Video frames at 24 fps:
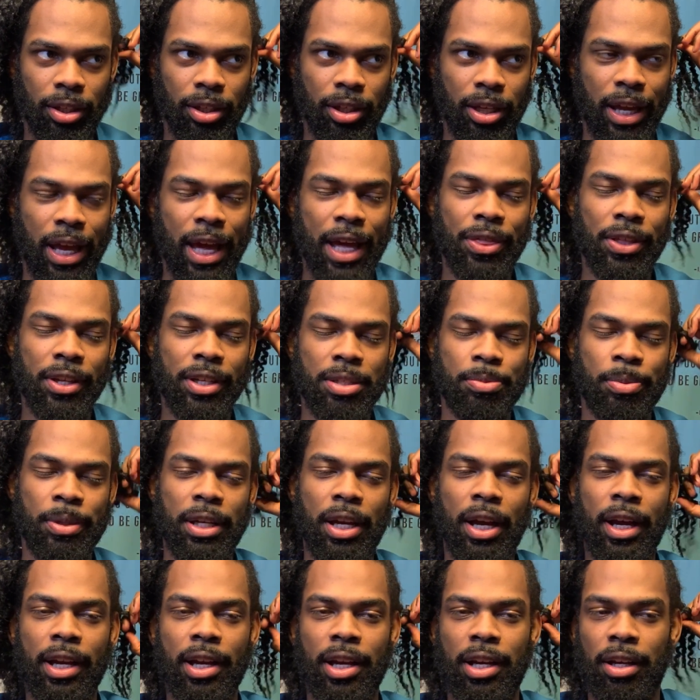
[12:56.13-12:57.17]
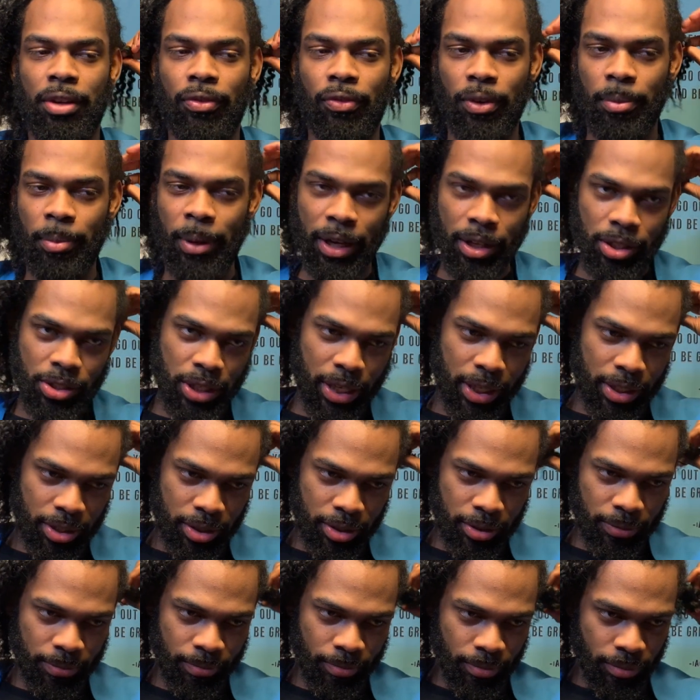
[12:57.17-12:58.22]
I think it's pretty iconic for Michael Jackson,
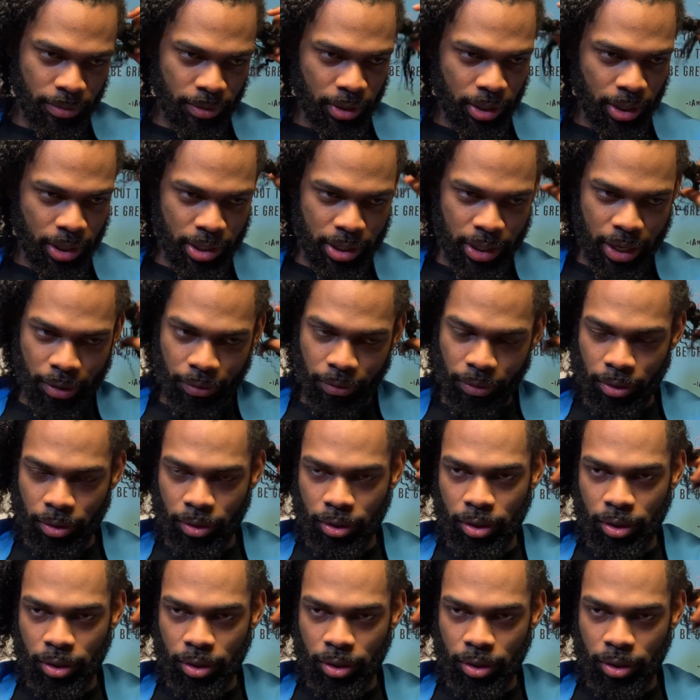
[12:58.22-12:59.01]
his afro.